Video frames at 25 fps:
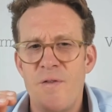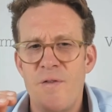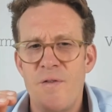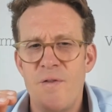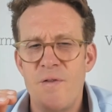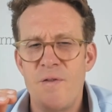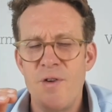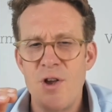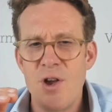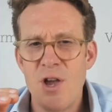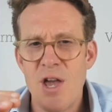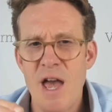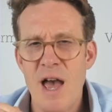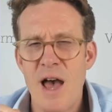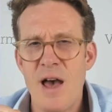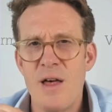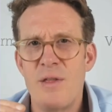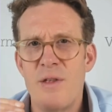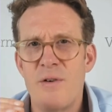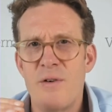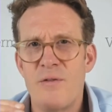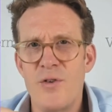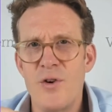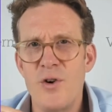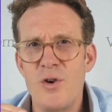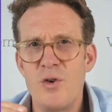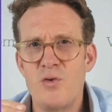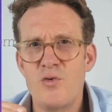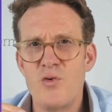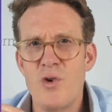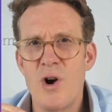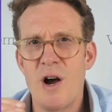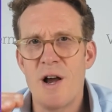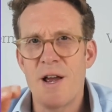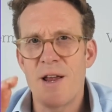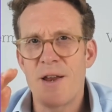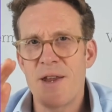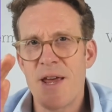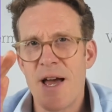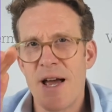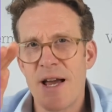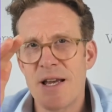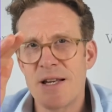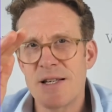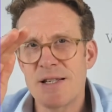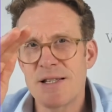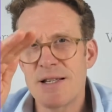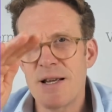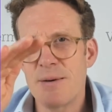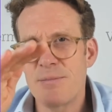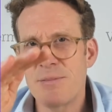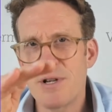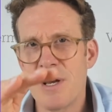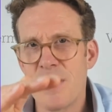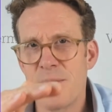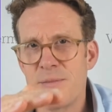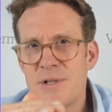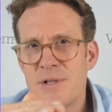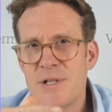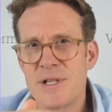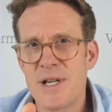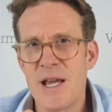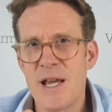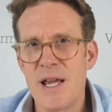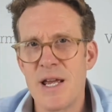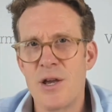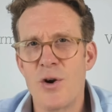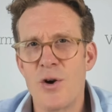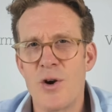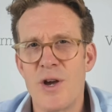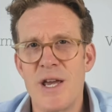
you get the food right, that can sometimes take your